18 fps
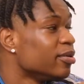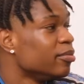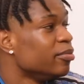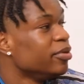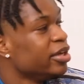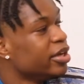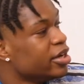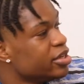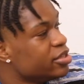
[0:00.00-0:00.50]

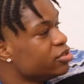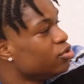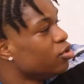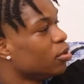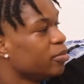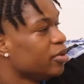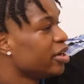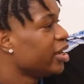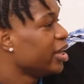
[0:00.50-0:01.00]
beginning to
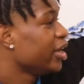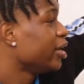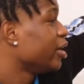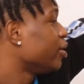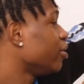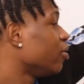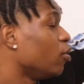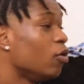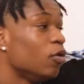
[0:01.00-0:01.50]
dominate
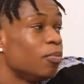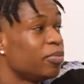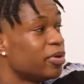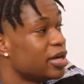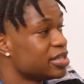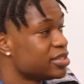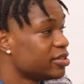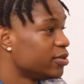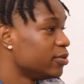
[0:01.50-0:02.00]
in all
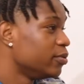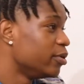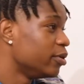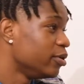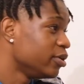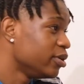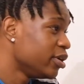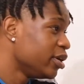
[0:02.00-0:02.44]
parts of the world.